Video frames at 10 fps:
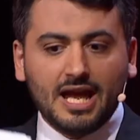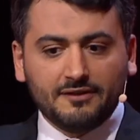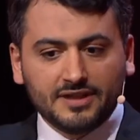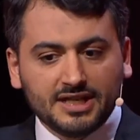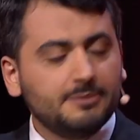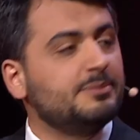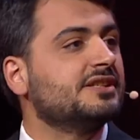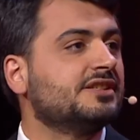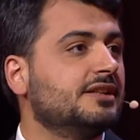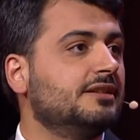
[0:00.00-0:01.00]
have the
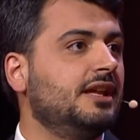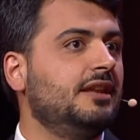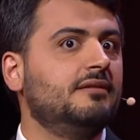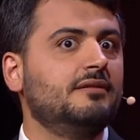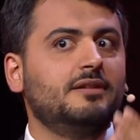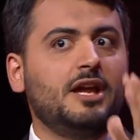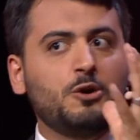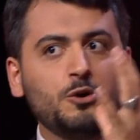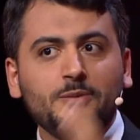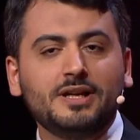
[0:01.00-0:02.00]
numbers in
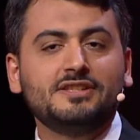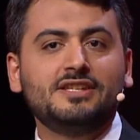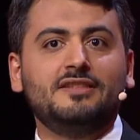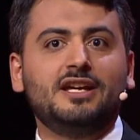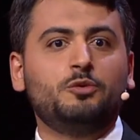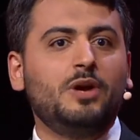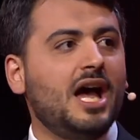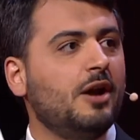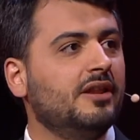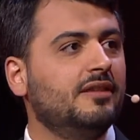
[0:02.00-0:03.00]
economical saying that we
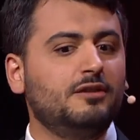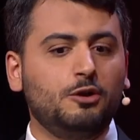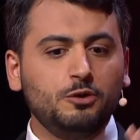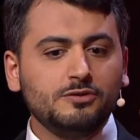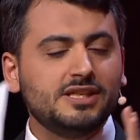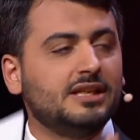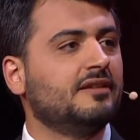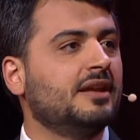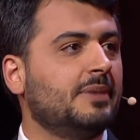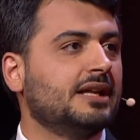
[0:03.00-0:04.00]
are
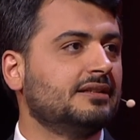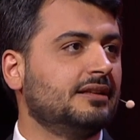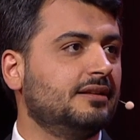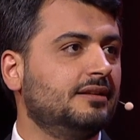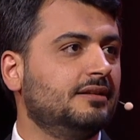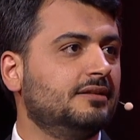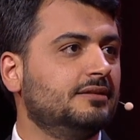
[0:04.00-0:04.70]
losing the battle. Okay.